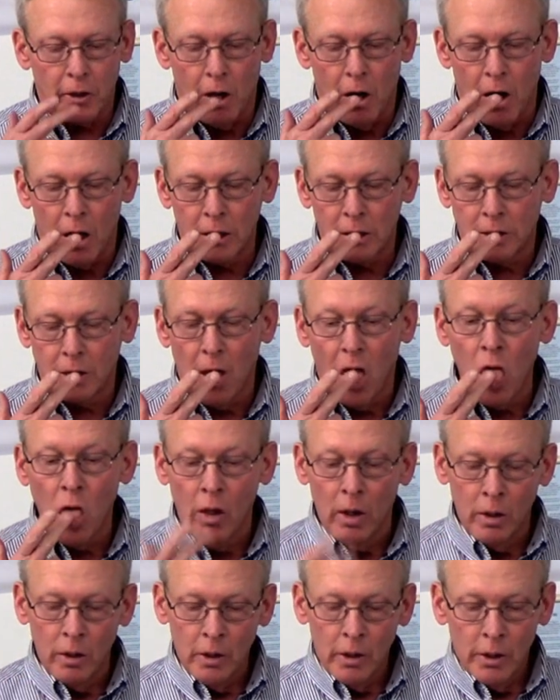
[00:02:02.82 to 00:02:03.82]
their costs.
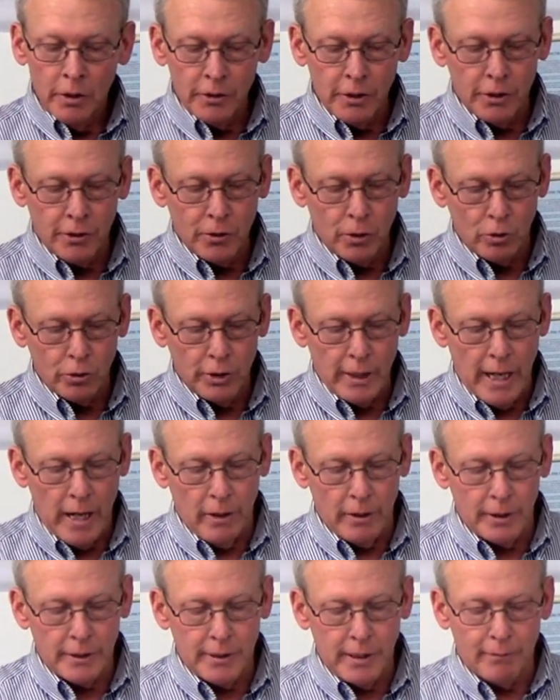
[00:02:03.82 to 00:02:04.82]
Since those
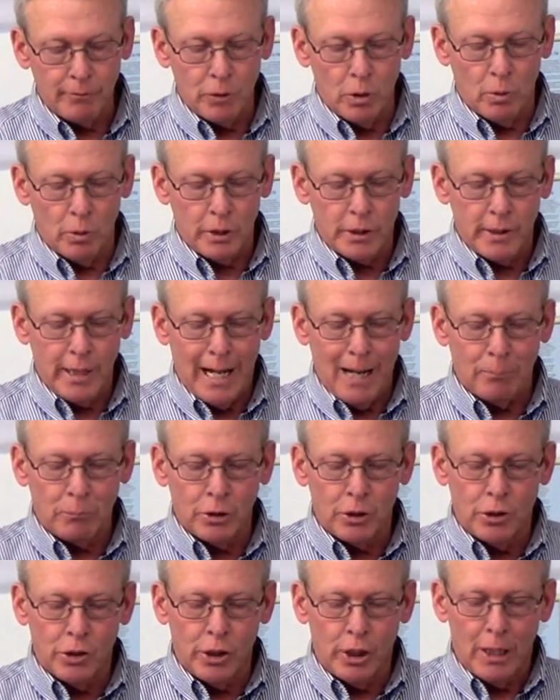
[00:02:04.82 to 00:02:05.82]
counties have no
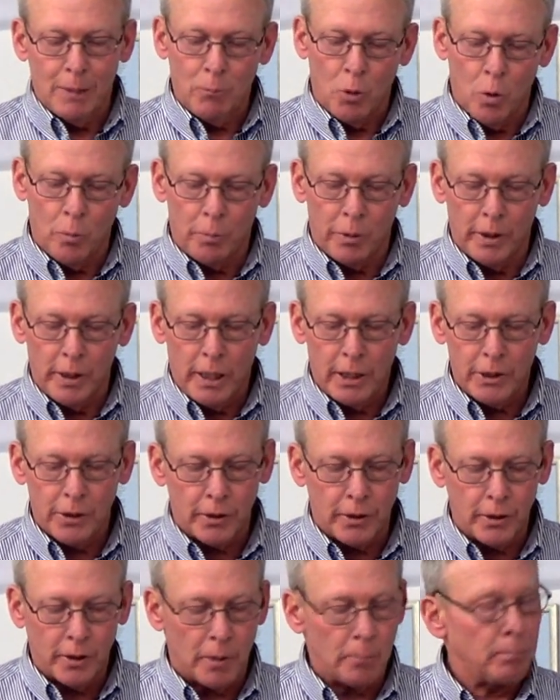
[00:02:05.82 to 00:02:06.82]
established GMO
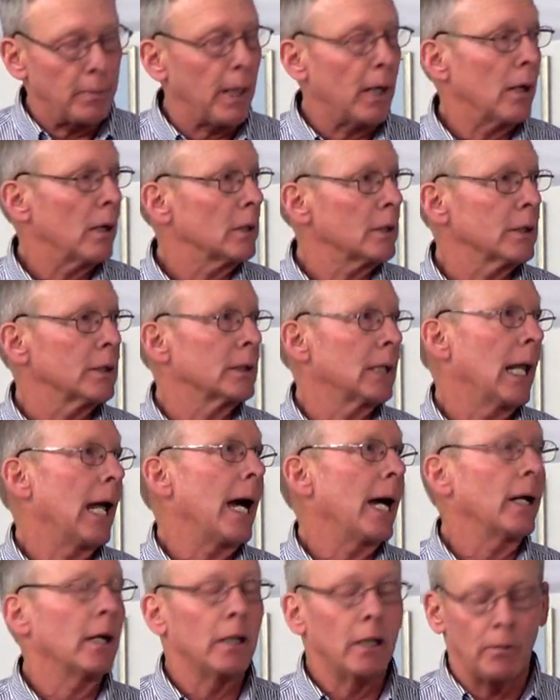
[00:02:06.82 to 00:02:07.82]
production, the comparisons
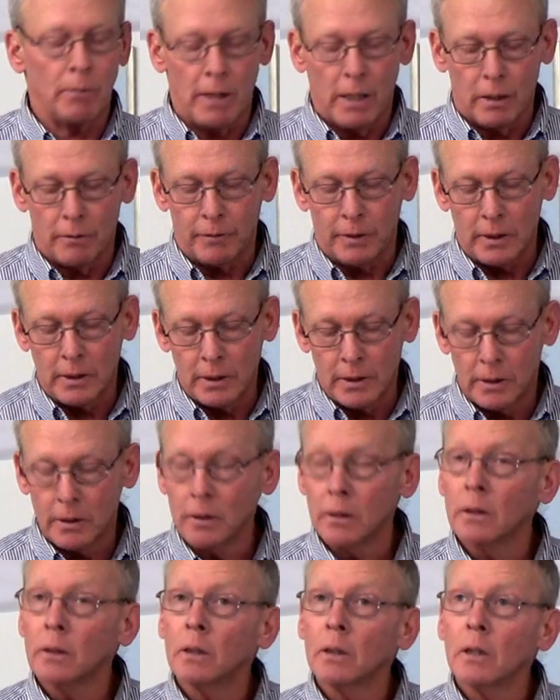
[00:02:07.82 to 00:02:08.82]
lack any relevance.